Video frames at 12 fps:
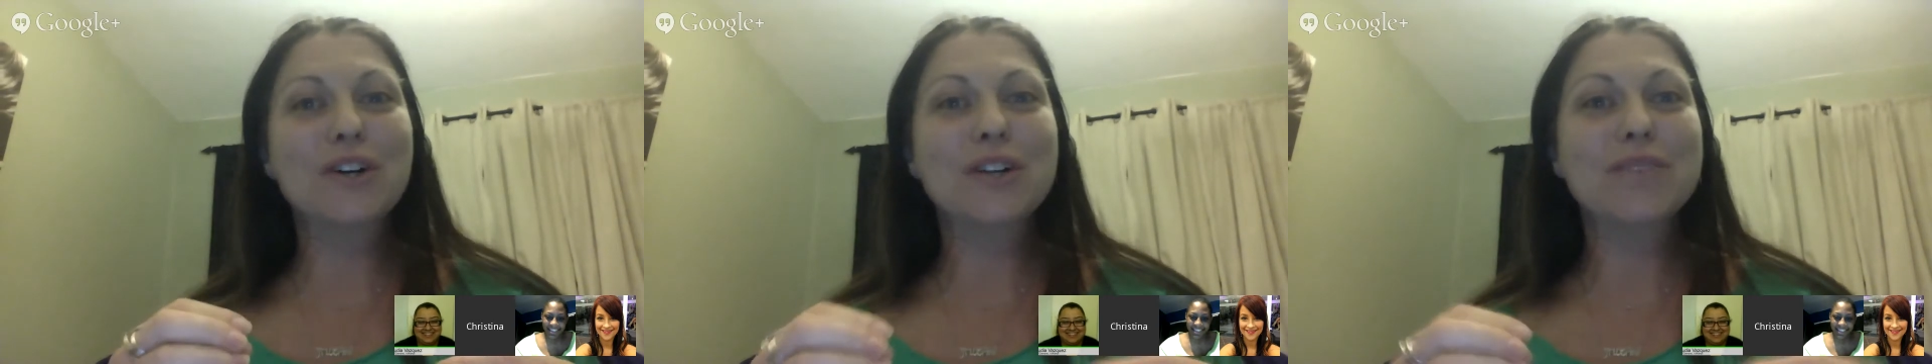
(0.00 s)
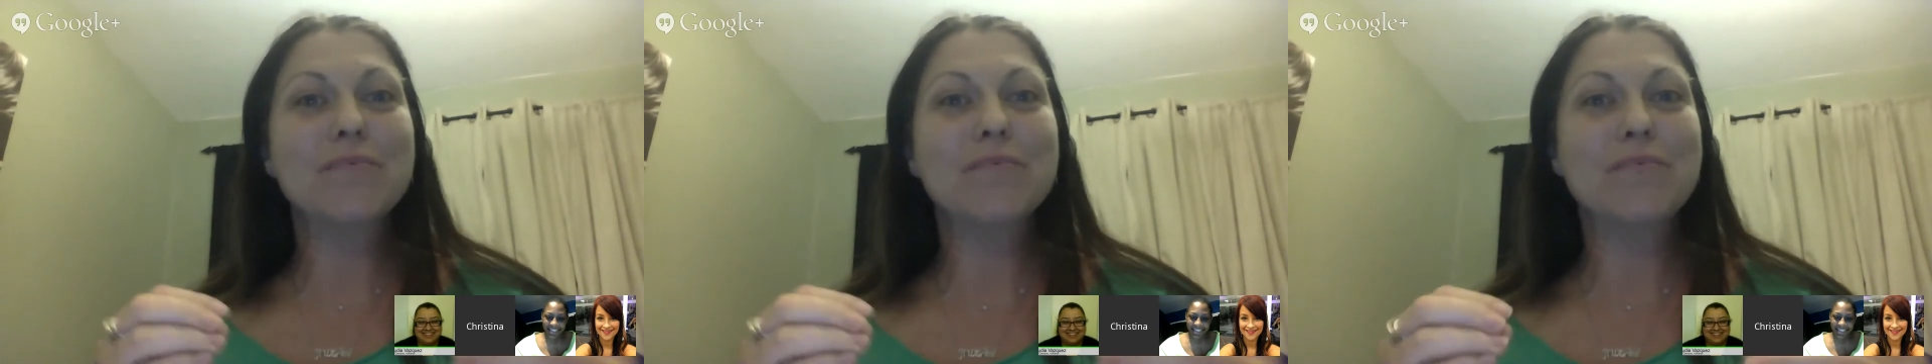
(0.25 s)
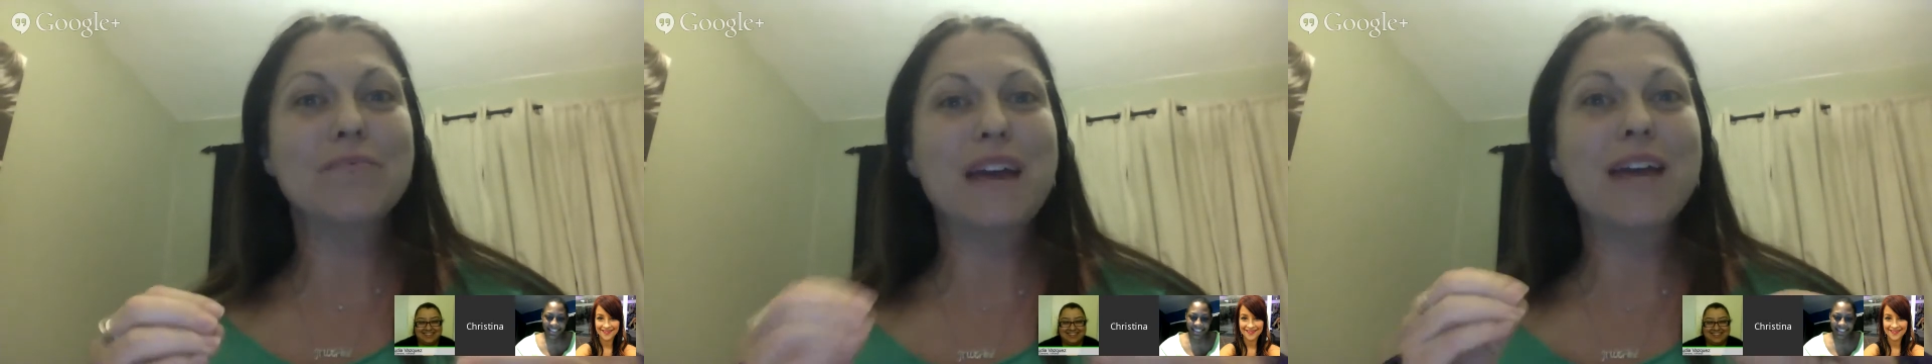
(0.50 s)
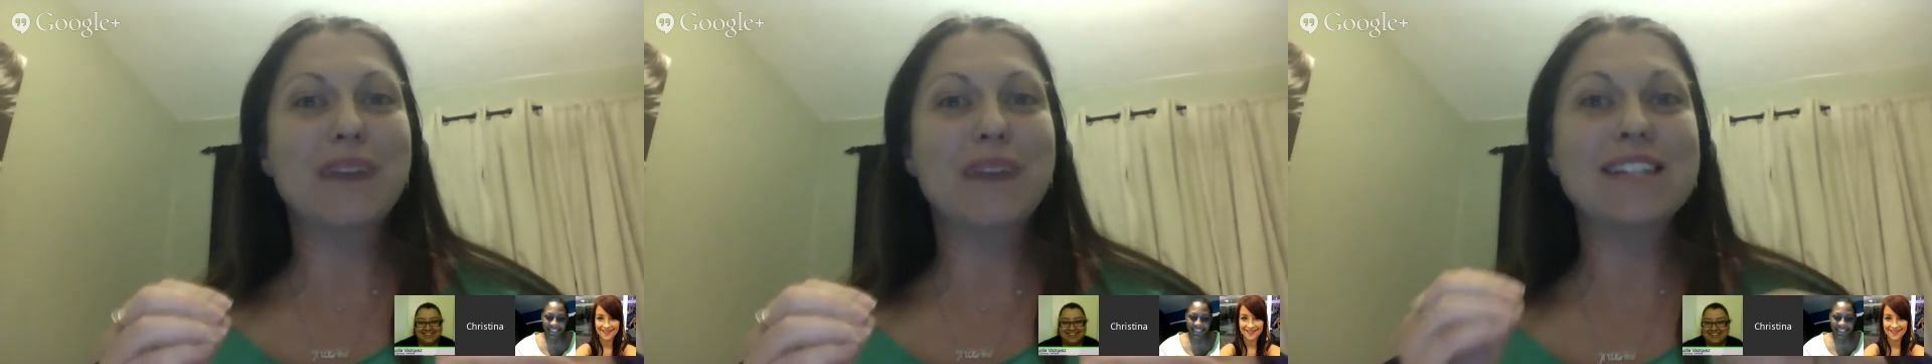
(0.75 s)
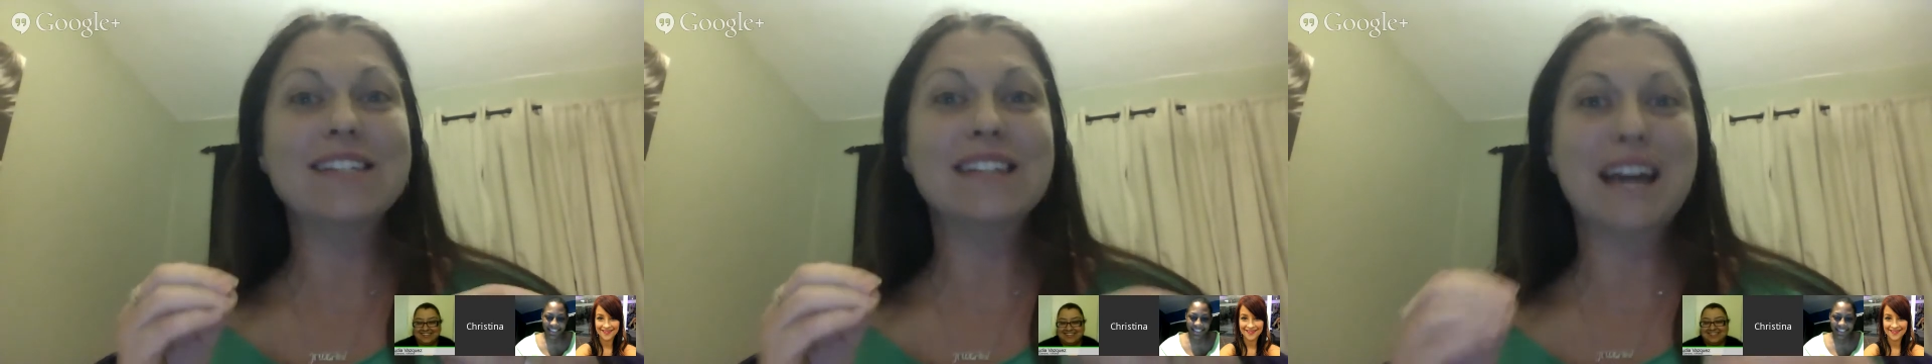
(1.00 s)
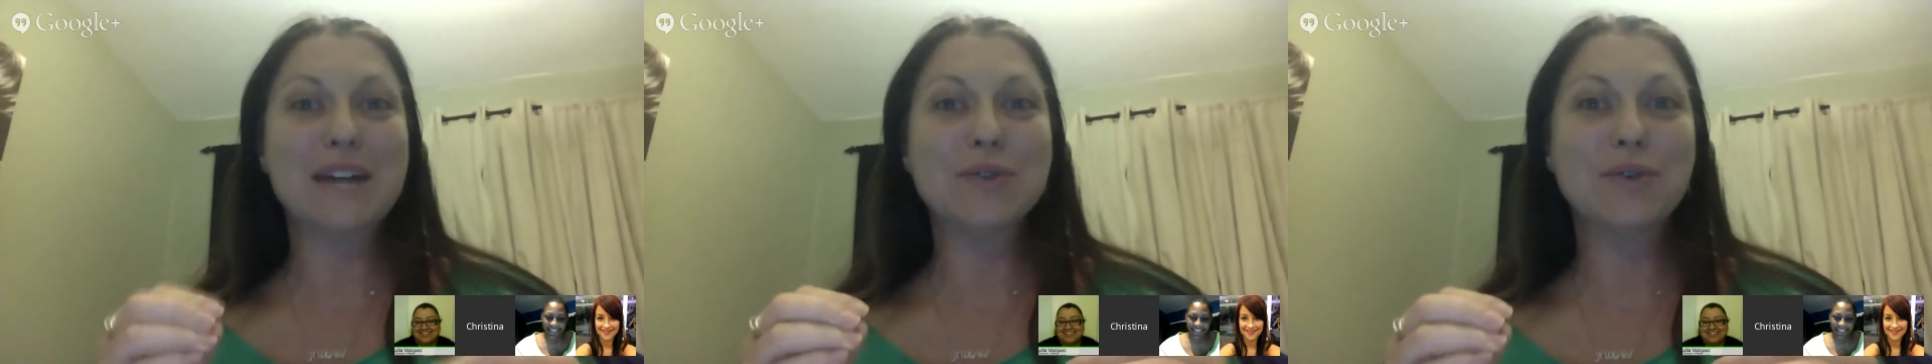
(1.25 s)
make my
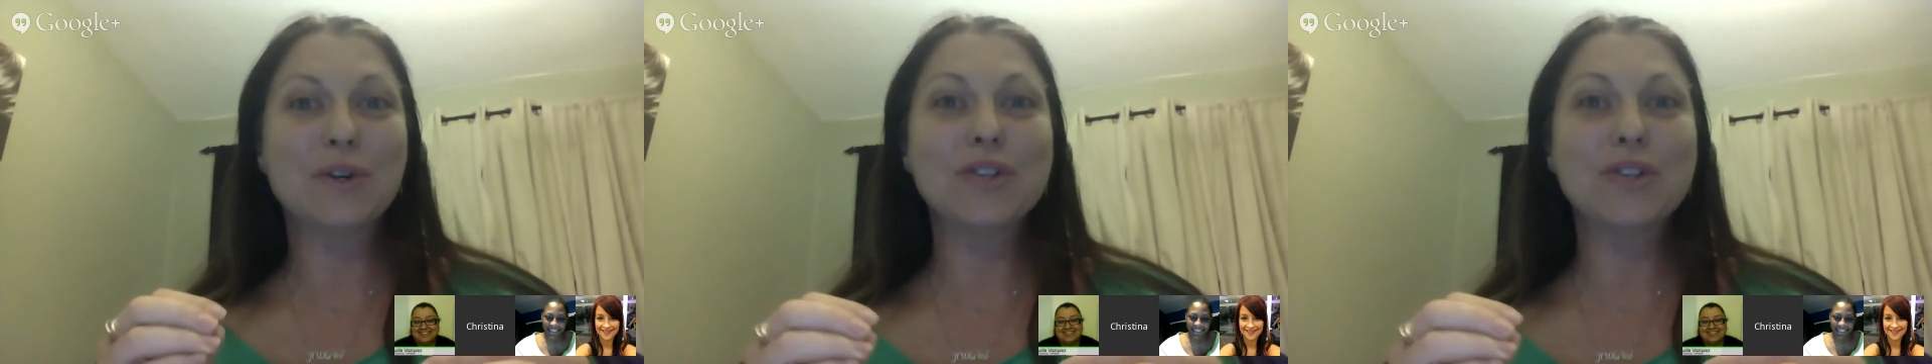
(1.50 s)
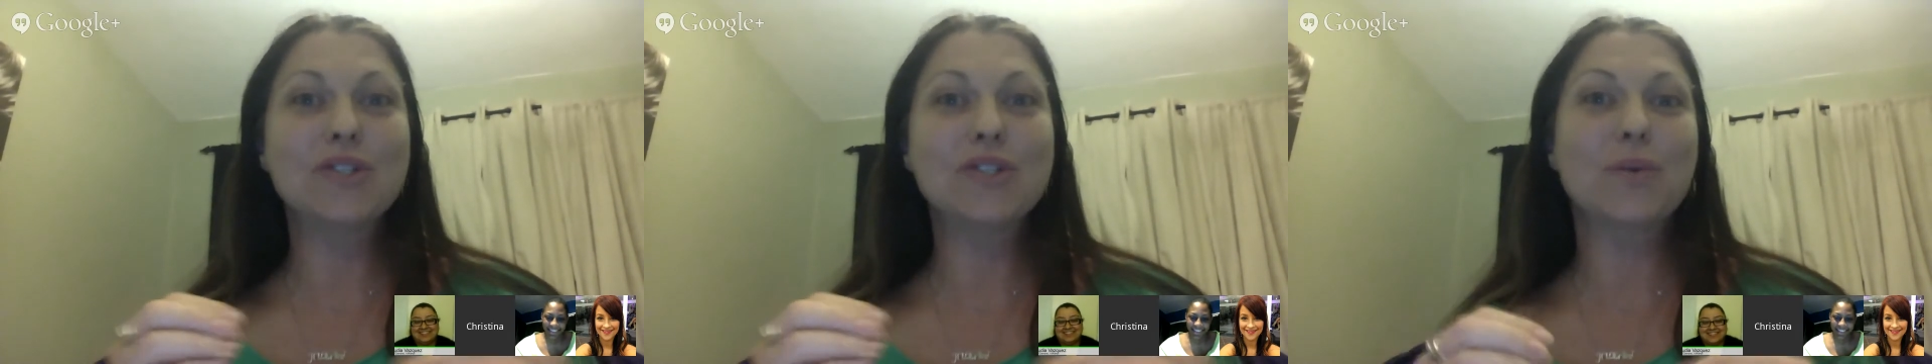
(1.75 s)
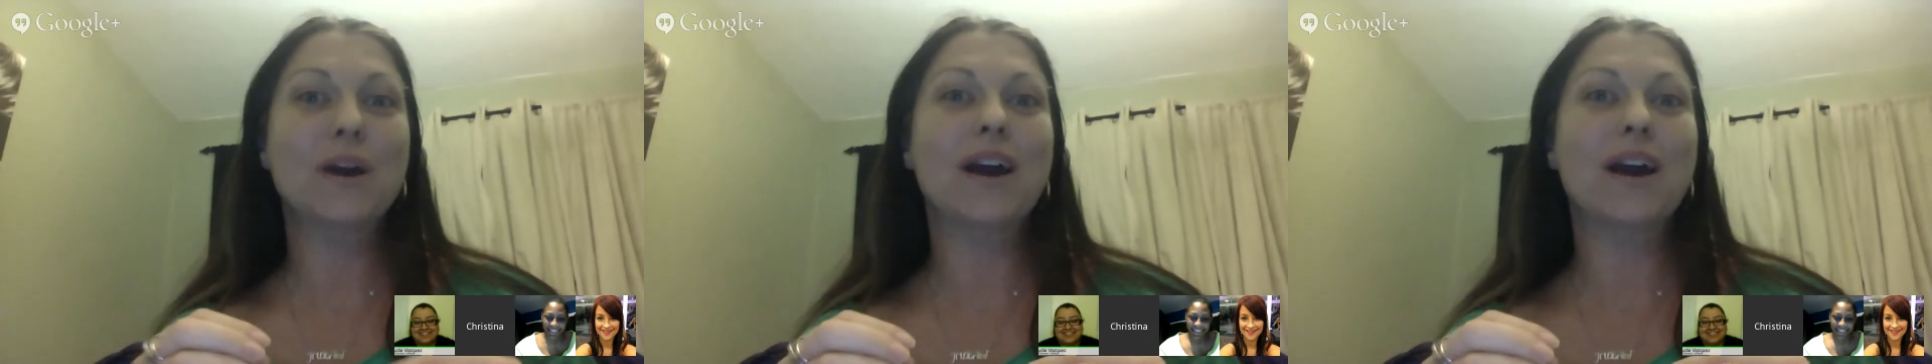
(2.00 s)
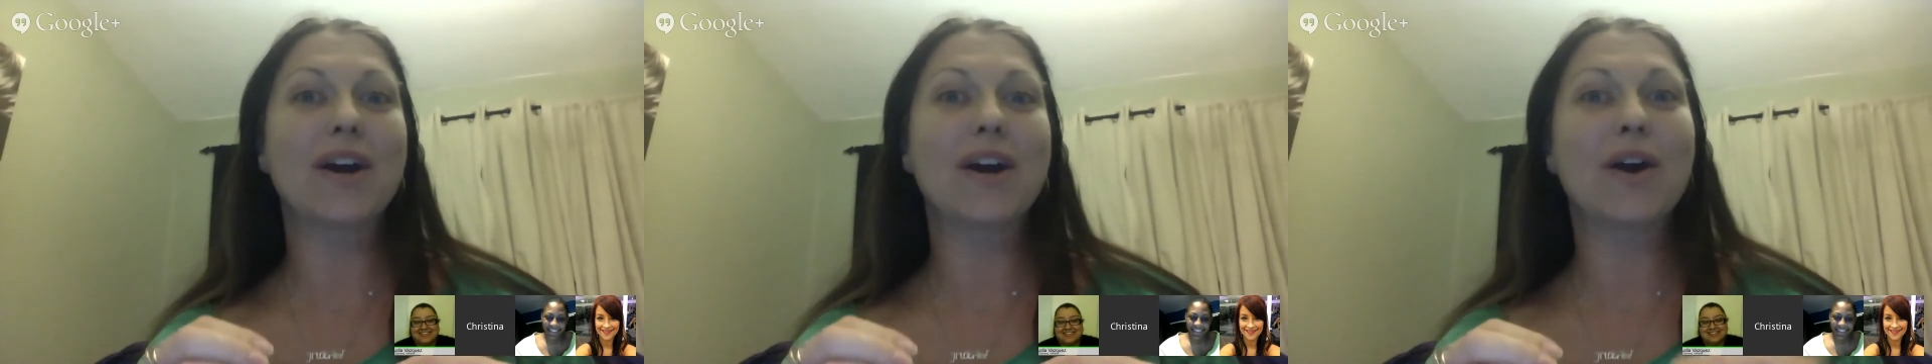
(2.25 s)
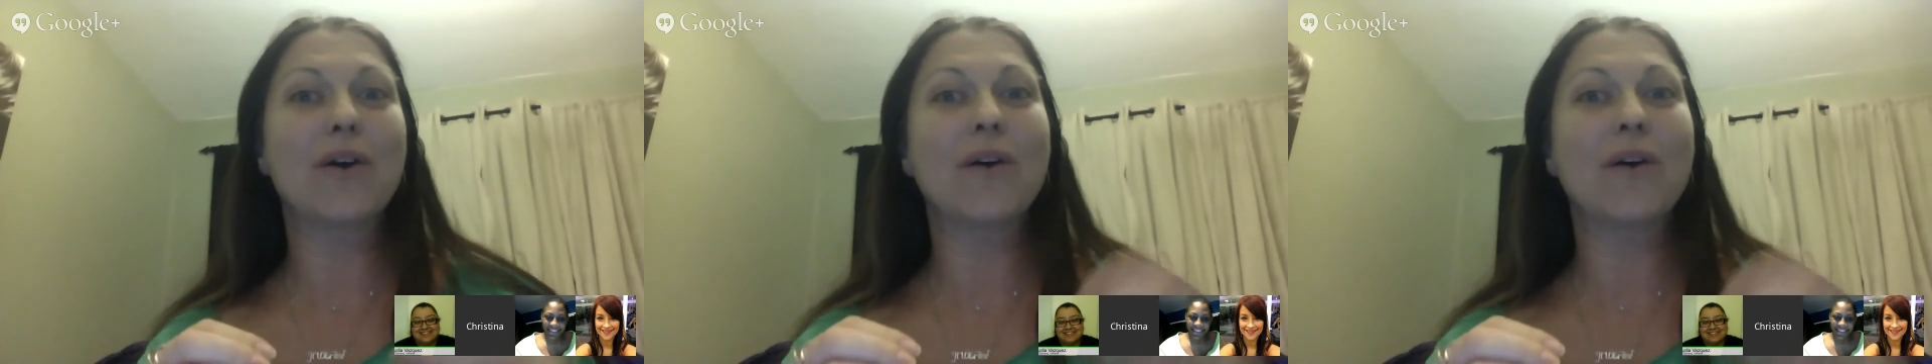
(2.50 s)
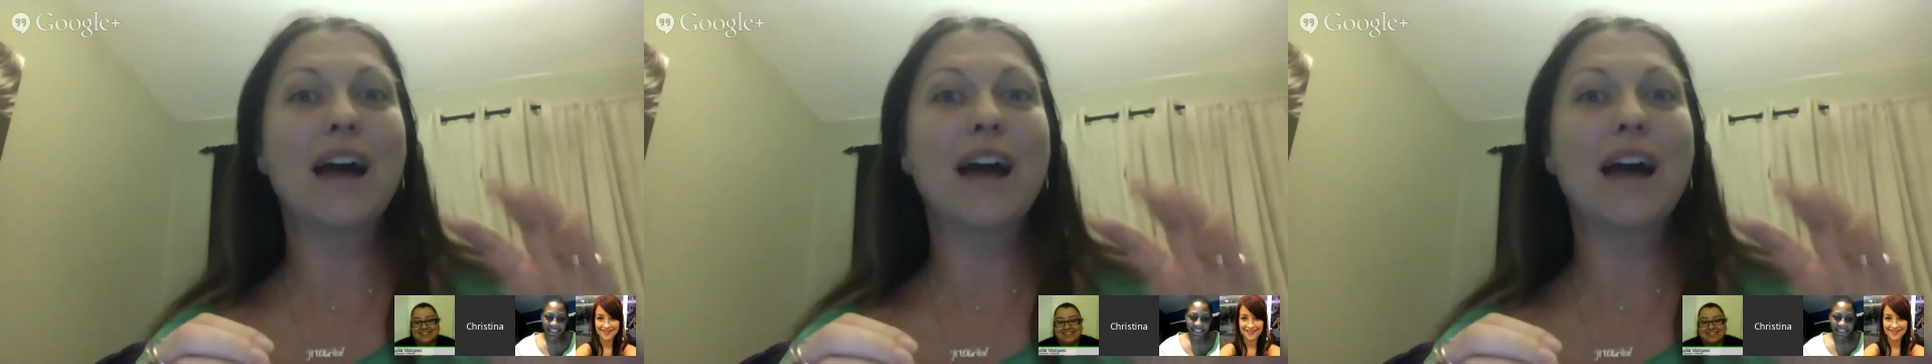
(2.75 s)
schedule to where I go,